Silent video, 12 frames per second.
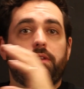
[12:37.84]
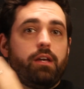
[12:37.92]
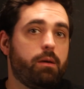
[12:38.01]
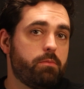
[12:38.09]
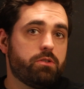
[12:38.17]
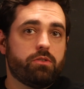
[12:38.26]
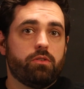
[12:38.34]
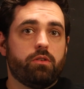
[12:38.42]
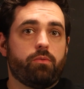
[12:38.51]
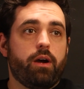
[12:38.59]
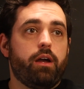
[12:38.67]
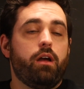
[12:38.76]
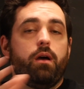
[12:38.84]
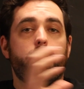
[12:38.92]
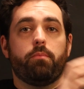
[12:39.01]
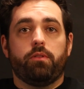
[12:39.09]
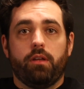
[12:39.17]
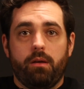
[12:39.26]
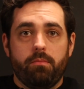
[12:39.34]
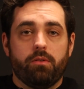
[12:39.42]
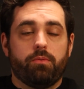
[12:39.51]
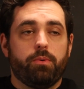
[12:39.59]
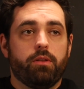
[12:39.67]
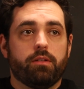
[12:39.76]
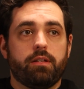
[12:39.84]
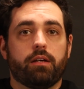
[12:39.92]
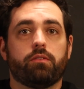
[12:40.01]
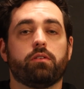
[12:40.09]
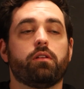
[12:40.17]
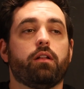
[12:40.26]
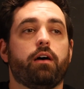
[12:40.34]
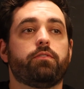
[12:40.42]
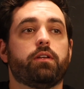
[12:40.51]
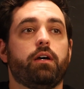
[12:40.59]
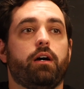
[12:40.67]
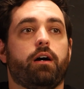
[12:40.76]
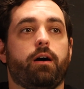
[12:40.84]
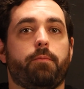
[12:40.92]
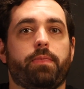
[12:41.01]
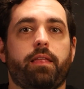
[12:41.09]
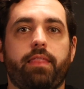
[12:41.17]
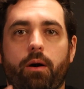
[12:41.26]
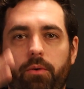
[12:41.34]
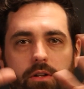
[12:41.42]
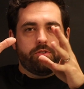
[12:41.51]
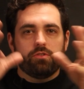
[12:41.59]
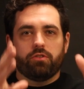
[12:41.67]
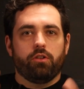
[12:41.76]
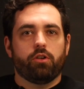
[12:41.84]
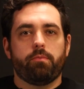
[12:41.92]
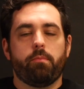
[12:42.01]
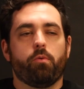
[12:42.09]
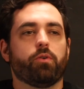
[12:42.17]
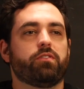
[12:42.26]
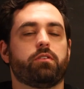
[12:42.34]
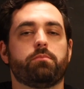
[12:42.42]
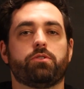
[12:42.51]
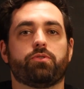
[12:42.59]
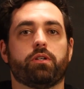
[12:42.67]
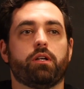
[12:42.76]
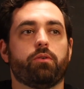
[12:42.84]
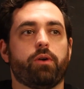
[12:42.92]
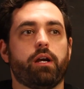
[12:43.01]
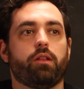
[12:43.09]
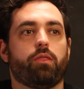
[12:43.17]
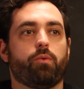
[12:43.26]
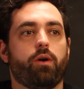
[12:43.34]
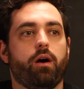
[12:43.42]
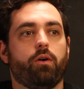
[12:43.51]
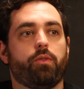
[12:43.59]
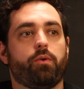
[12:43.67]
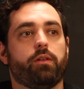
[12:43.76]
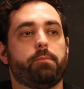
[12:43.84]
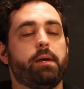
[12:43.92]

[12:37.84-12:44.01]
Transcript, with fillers: the image to the right, put the image with the text to the left. Um, and that way just a little bit more symmetry, right, throughout, throughout the